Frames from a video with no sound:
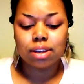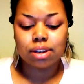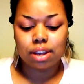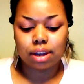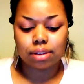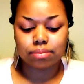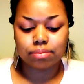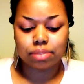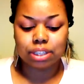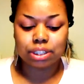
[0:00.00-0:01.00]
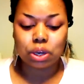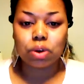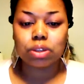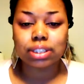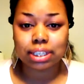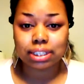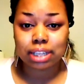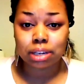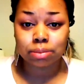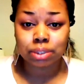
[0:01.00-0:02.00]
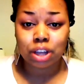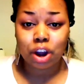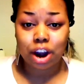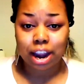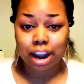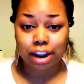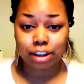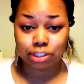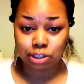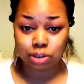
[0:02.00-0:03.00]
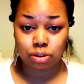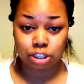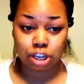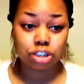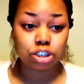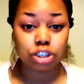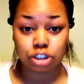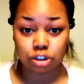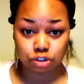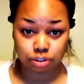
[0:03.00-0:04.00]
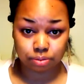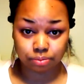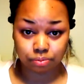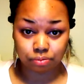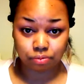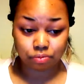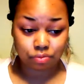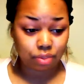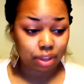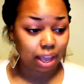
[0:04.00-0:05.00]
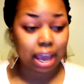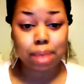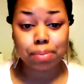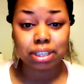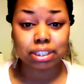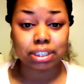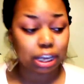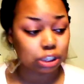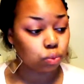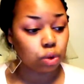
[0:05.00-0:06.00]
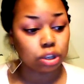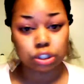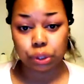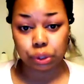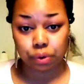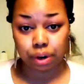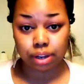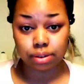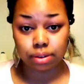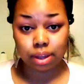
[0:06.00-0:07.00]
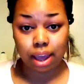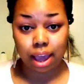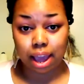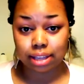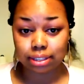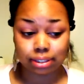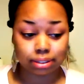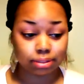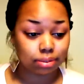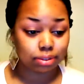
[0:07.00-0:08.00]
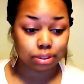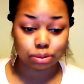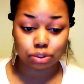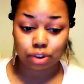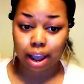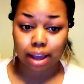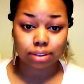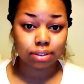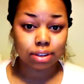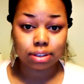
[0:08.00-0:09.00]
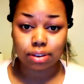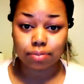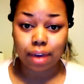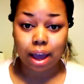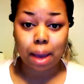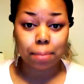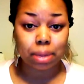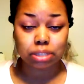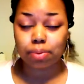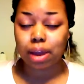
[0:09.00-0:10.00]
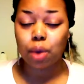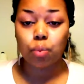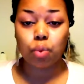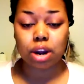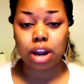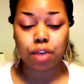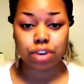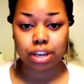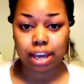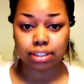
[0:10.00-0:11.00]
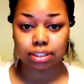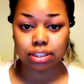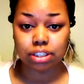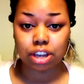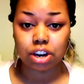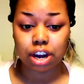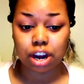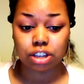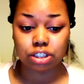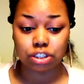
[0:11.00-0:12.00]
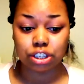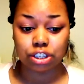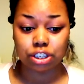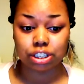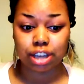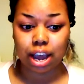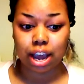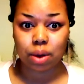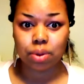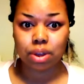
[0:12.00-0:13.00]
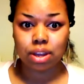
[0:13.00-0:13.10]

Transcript: Look, the school systems are here to teach your children ABCs 1, 2, 3. Add, subtract, divide, multiply, whatever the case is. They're there to teach your child